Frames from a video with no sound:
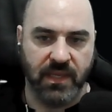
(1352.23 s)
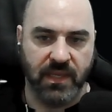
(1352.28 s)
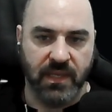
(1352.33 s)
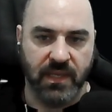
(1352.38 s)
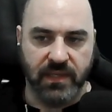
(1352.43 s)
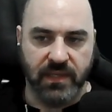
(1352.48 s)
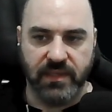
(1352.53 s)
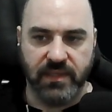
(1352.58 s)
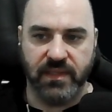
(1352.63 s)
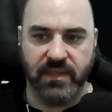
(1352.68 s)

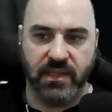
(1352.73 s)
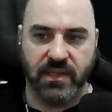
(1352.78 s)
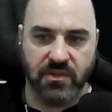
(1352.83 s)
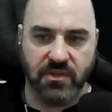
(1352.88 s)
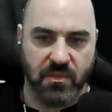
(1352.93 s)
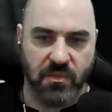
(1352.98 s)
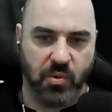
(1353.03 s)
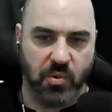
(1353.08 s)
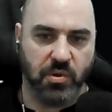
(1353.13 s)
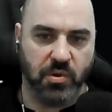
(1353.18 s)
and let your
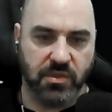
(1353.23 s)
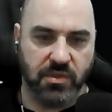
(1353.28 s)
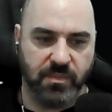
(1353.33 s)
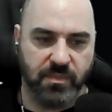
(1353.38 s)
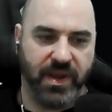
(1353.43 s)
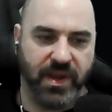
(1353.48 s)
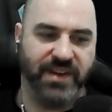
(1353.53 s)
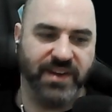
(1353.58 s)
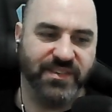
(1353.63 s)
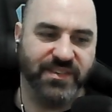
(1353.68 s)
immortal
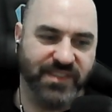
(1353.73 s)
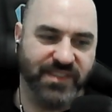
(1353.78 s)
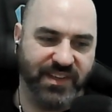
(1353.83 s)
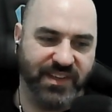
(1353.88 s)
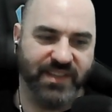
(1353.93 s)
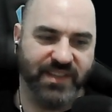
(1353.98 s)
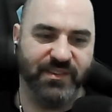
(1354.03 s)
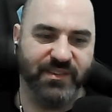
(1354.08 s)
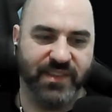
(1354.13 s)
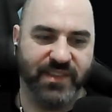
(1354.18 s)
spiders kill
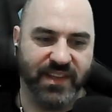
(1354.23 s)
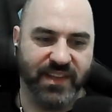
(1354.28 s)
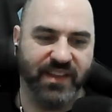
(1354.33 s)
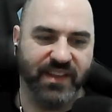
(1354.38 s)
everything.